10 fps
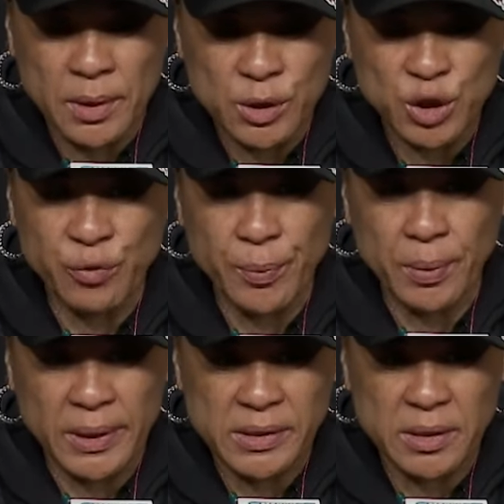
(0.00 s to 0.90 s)
she
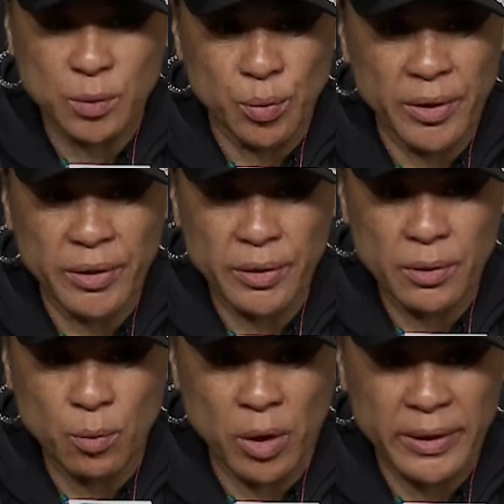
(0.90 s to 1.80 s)
replaced it with
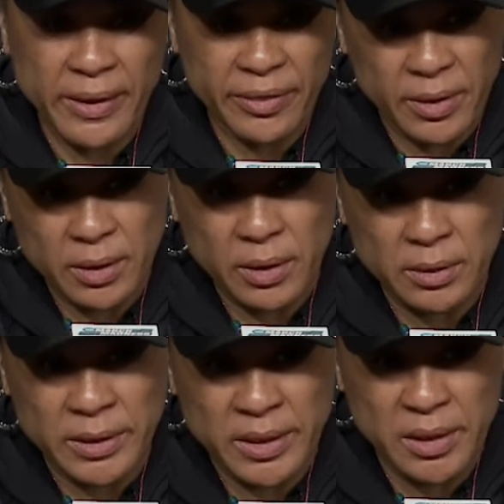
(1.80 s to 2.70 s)
work ethic
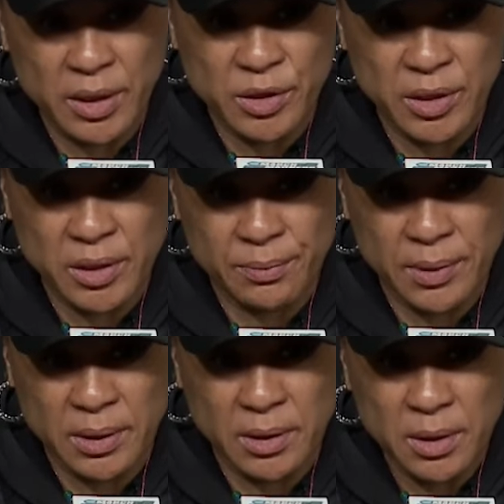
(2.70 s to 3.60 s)
and getting in the gym
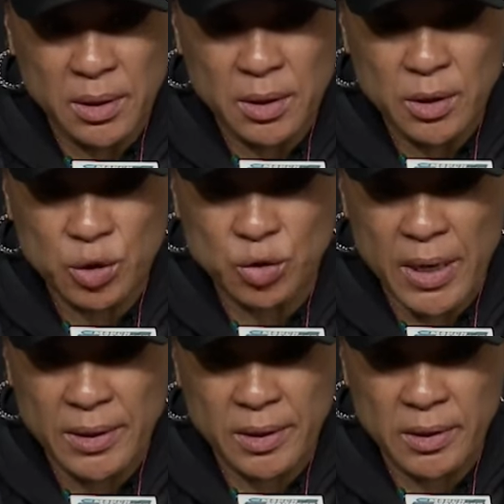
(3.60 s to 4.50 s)
and
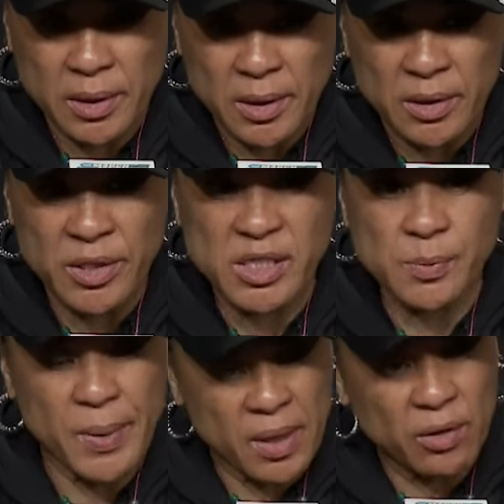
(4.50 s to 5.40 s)
trying to
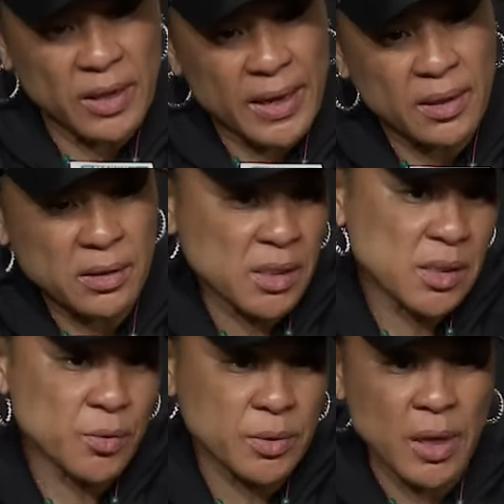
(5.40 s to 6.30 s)
dispel that. Because,
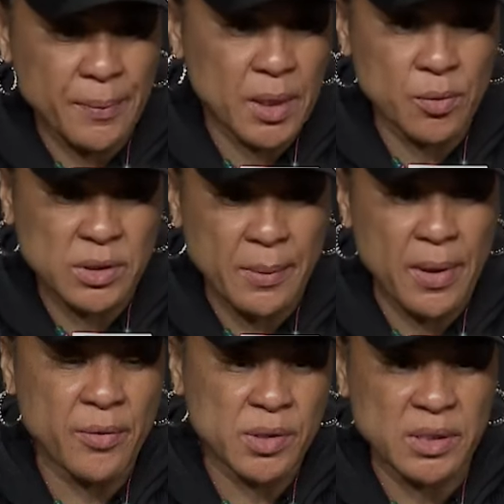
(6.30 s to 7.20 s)
it was
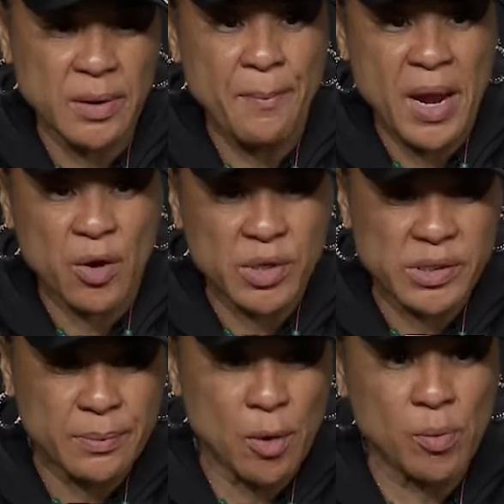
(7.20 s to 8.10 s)
an
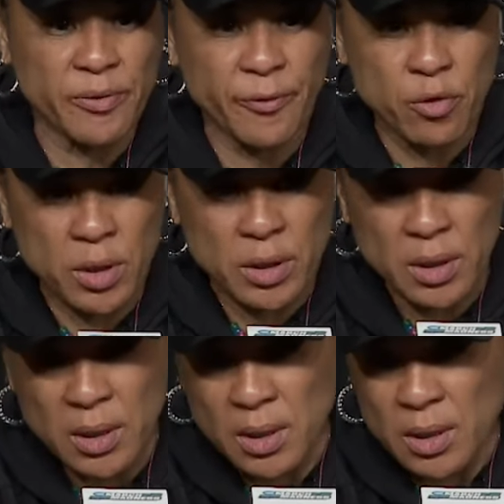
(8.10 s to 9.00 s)
embarrassing moment for
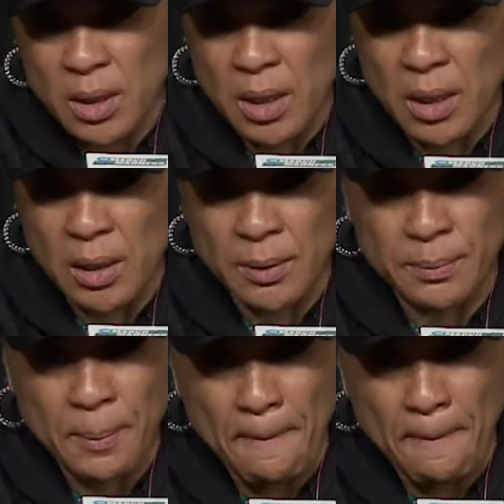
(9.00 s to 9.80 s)
her.